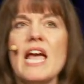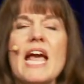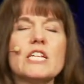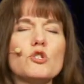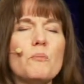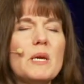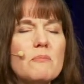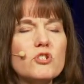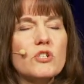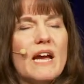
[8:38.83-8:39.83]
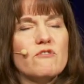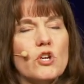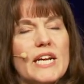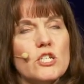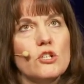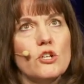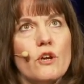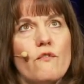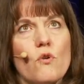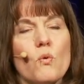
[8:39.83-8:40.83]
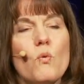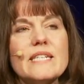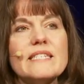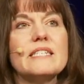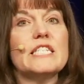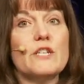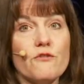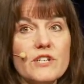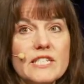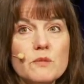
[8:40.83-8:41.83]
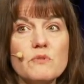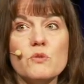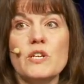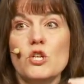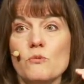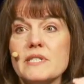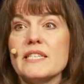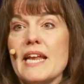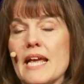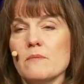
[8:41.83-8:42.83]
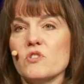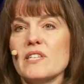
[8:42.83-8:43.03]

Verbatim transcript: And so people have tried to look for what's the difference between humans and animals,